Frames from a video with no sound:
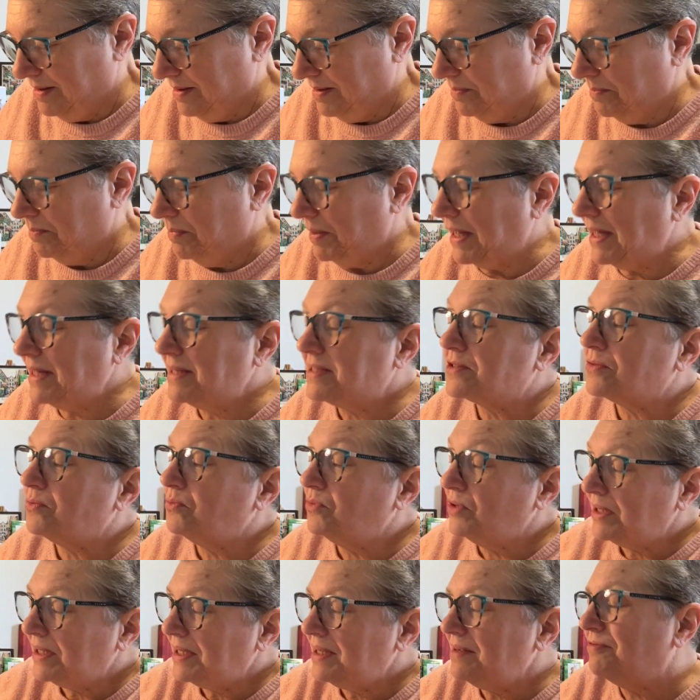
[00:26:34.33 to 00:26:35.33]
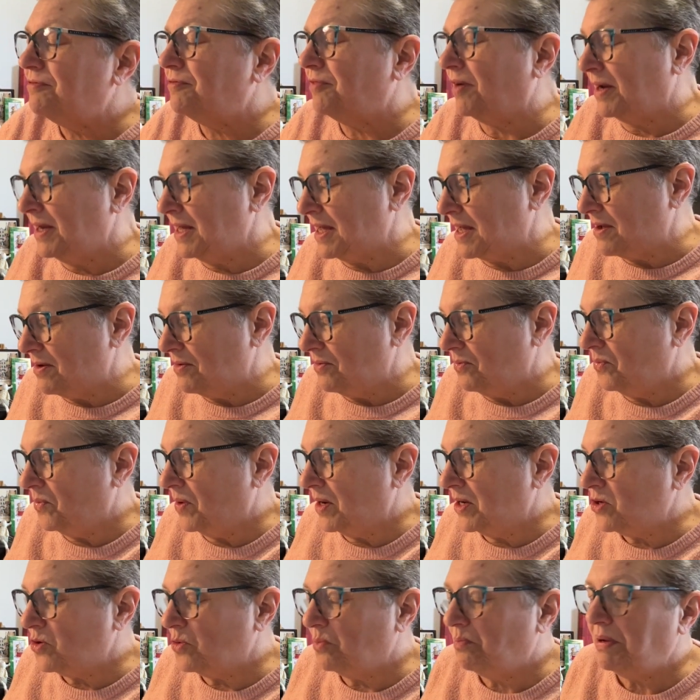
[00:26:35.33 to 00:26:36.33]
But it's really funny
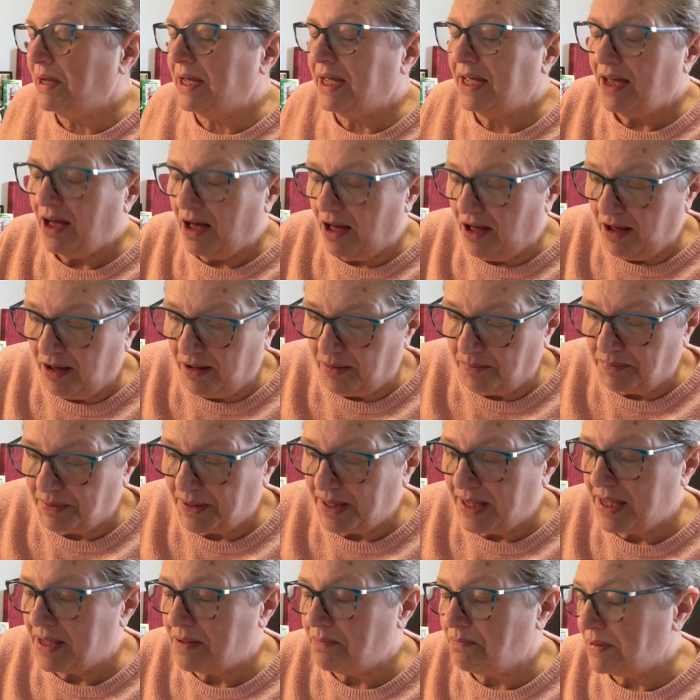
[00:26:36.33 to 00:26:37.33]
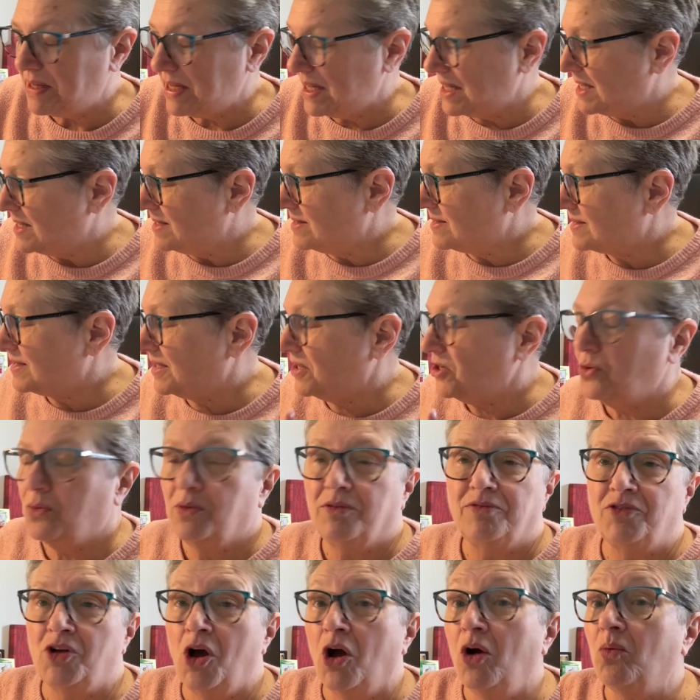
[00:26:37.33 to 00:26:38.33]
when you pick up a piece that you
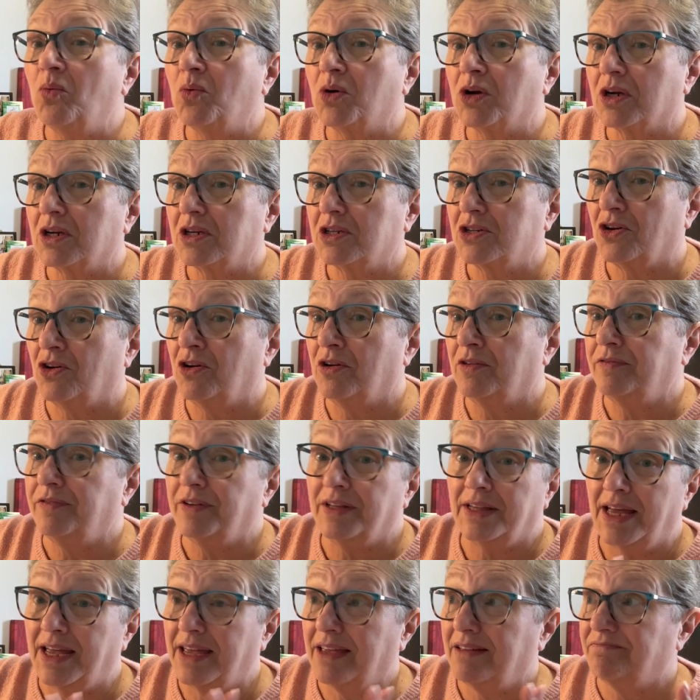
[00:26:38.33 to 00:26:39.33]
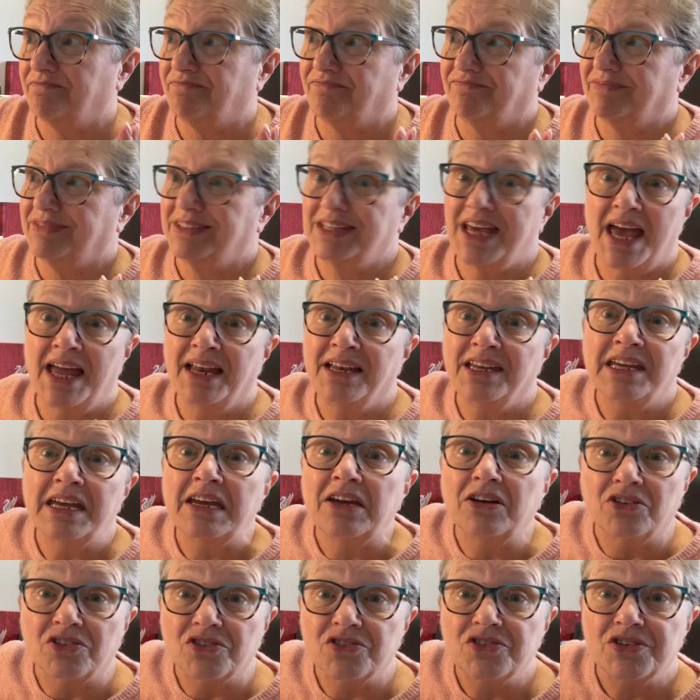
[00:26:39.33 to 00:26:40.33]
have not worked on for like 10
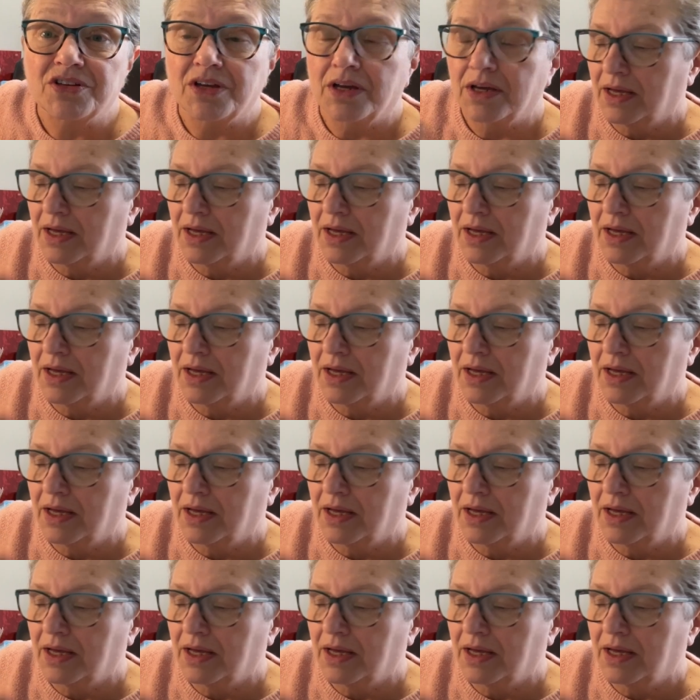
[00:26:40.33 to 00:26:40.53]
years.